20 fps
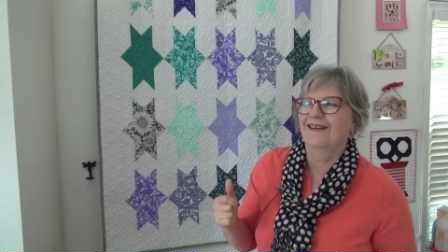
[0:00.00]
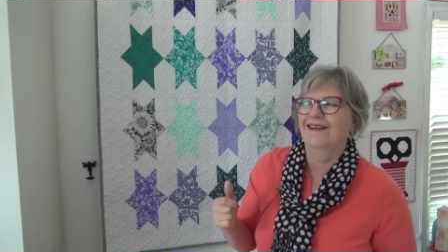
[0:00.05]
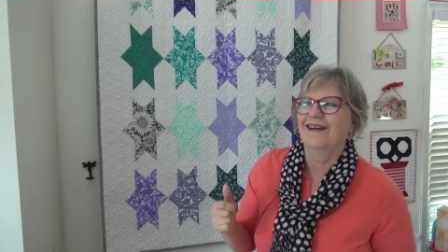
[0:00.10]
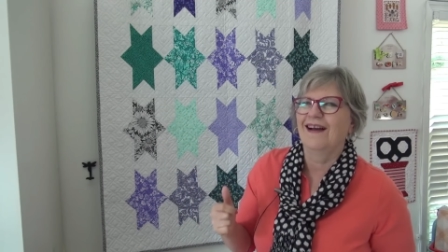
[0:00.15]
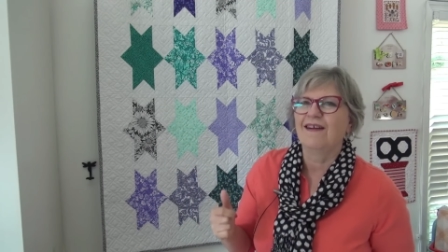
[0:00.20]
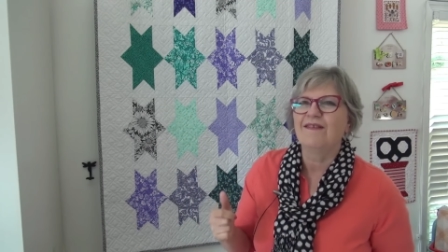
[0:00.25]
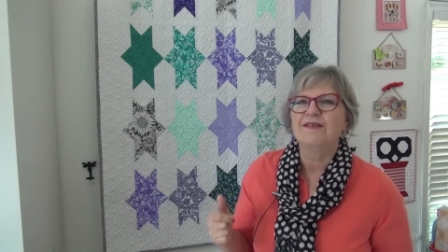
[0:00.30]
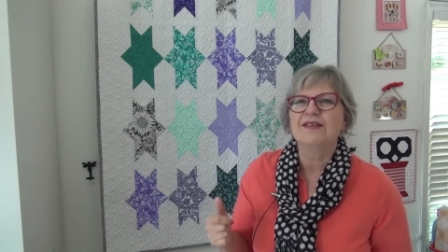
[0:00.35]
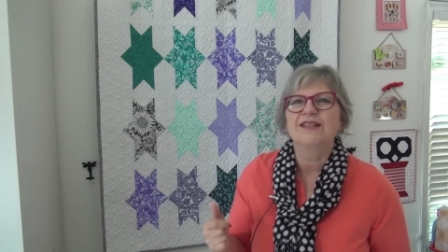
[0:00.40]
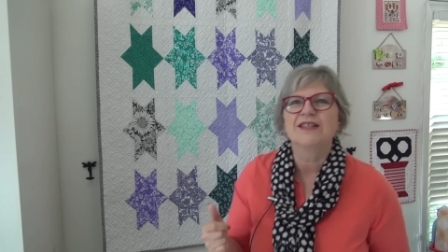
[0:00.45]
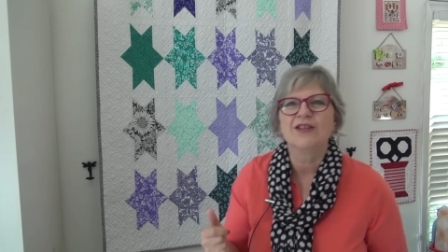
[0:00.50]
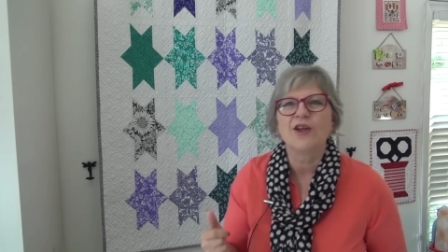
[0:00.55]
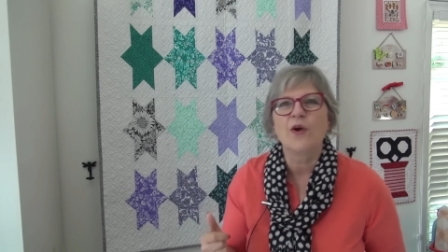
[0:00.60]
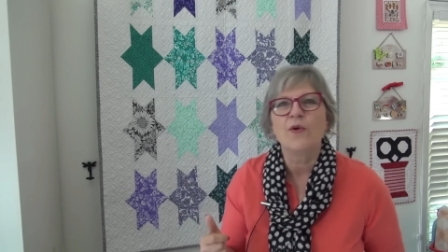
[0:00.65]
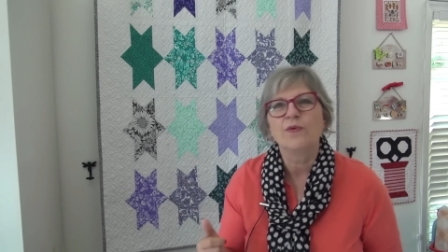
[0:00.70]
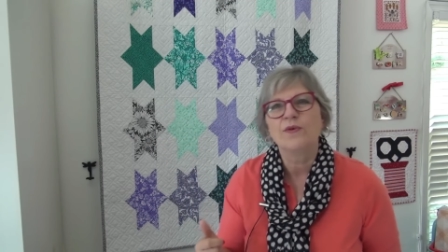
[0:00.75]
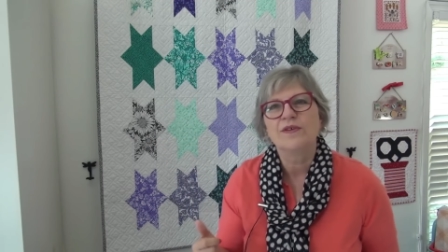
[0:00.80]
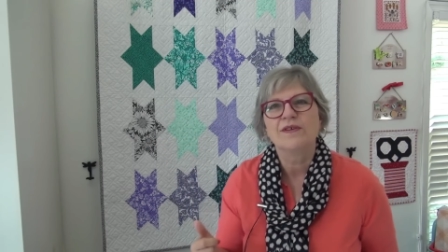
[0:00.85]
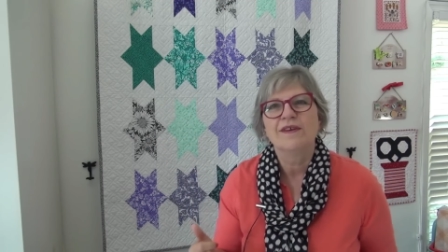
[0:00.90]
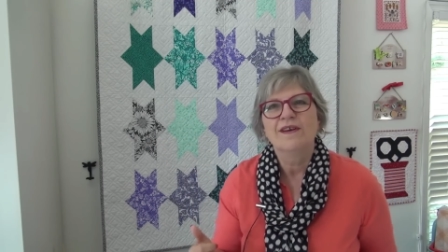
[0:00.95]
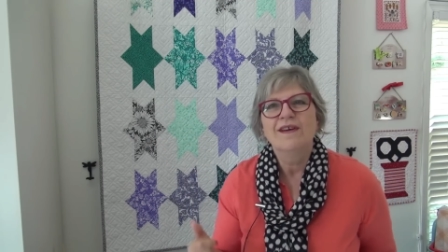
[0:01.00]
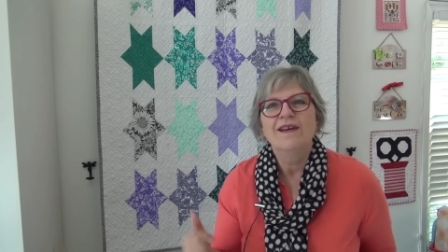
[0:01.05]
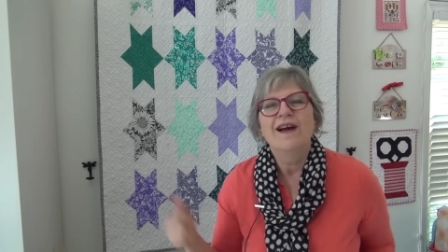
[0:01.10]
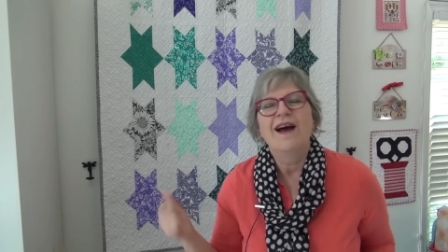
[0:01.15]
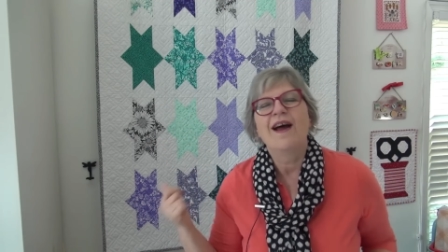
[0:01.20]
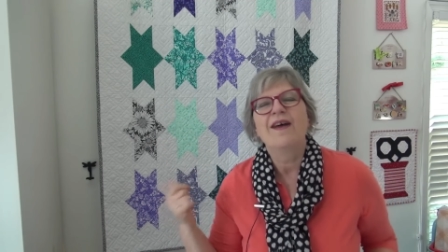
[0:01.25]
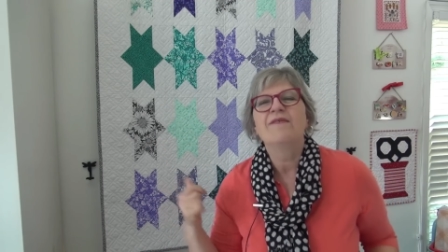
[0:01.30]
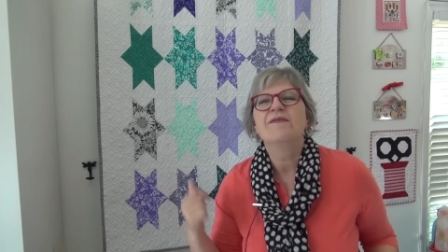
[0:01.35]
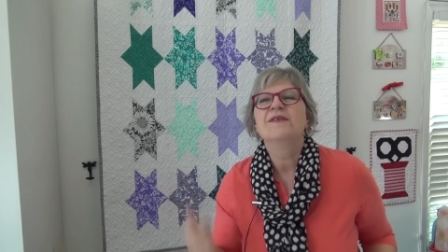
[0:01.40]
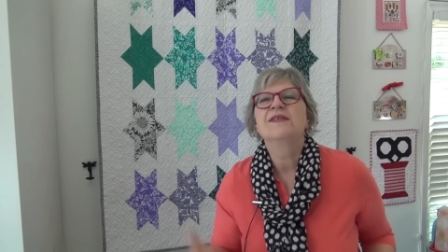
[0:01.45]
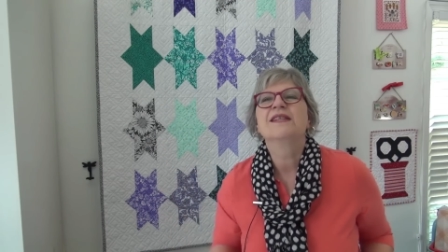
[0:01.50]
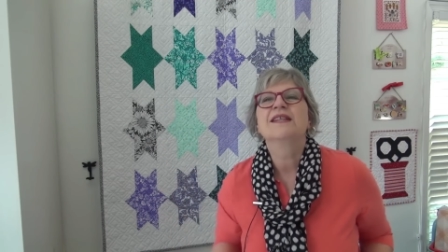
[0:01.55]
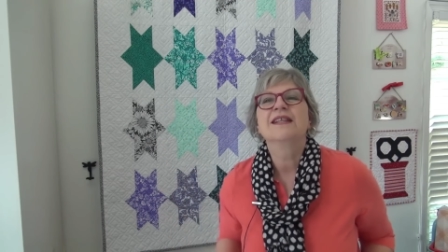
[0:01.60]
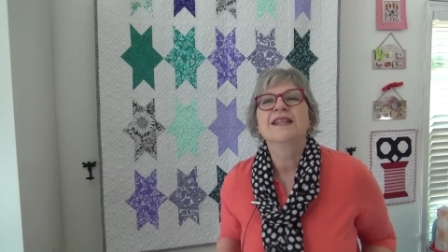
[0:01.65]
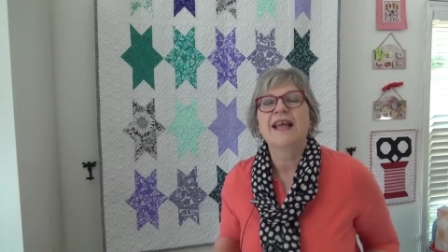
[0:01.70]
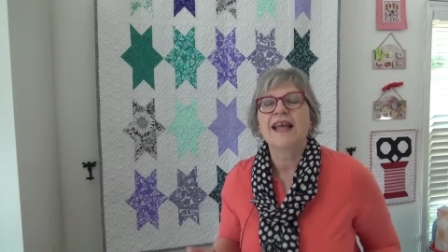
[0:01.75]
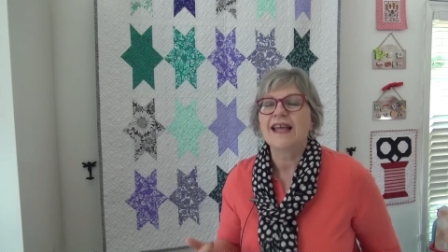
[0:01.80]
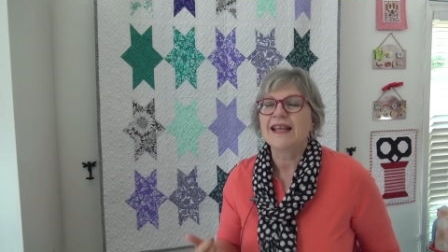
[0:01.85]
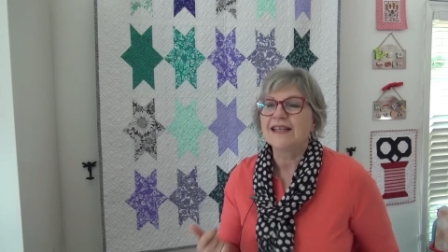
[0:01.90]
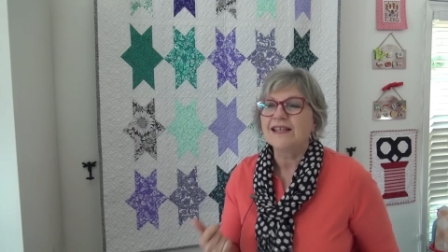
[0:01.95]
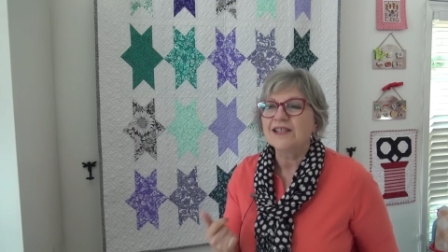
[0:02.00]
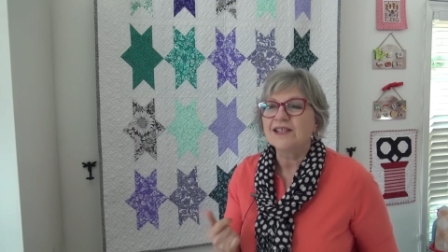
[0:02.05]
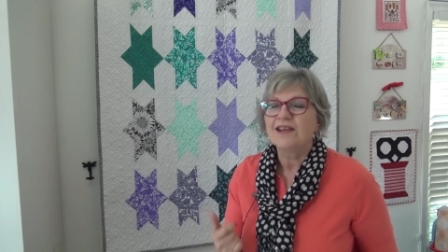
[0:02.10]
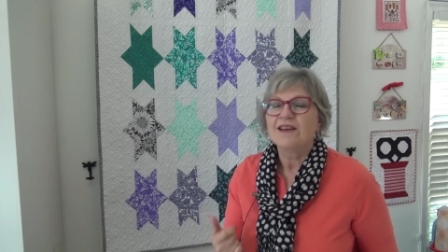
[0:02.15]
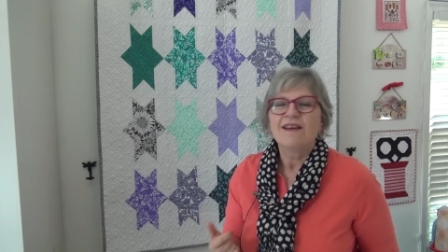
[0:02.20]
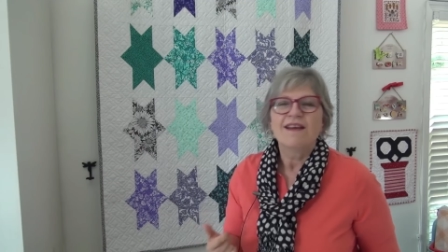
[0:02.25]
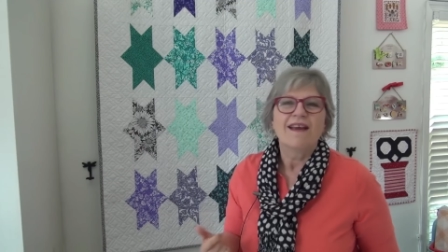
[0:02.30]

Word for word: I was loaned, I was lent